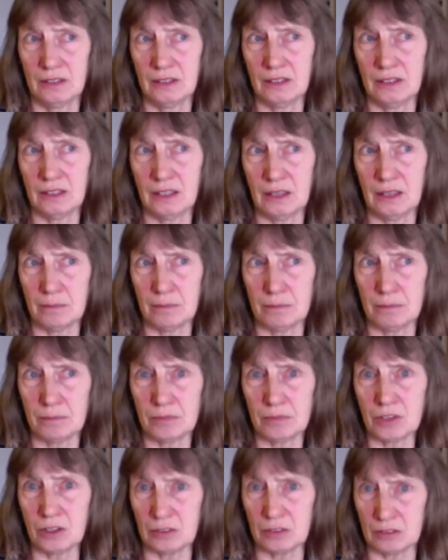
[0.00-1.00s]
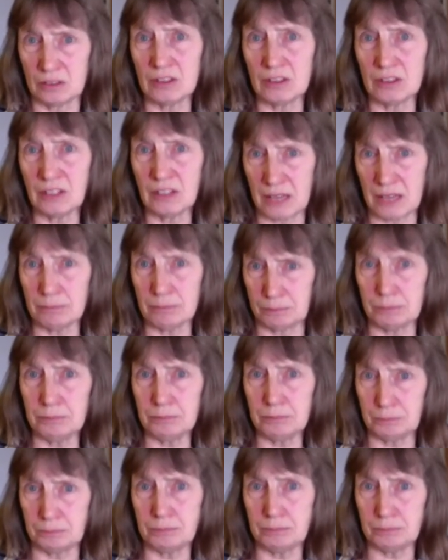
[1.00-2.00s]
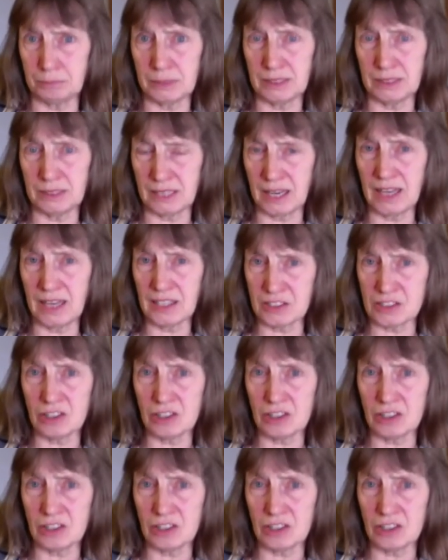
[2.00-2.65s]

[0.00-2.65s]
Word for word: um, that it began